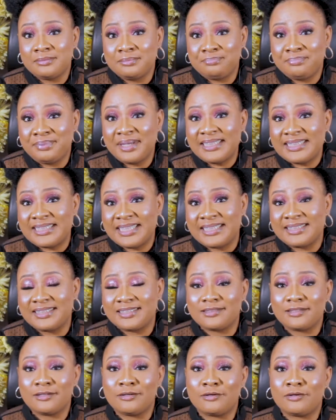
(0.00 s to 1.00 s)

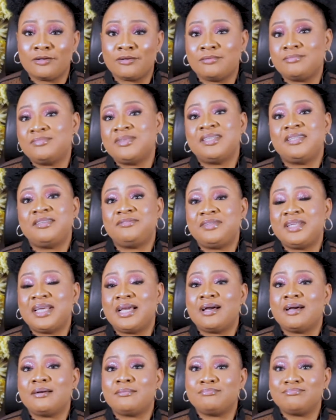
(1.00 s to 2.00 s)
patent or if they
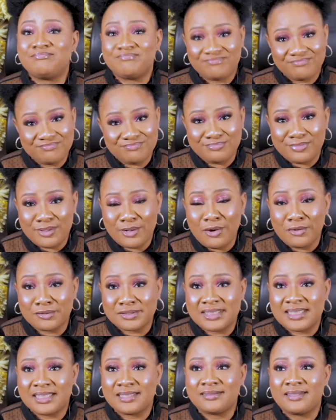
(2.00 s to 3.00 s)
are
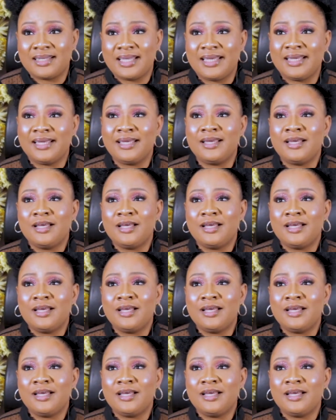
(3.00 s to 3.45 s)
blocked. Okay,